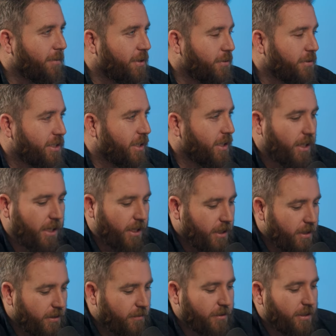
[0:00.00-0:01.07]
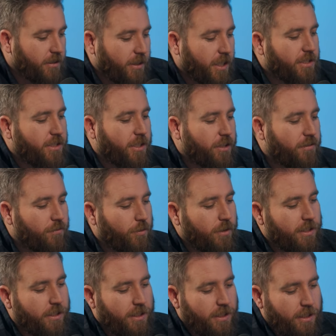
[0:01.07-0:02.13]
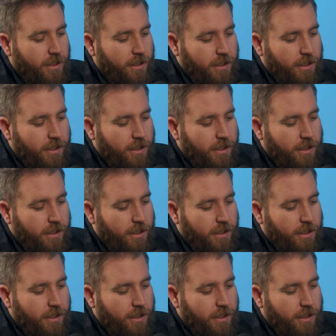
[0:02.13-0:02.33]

I mean, you were saying that Tesla could avoid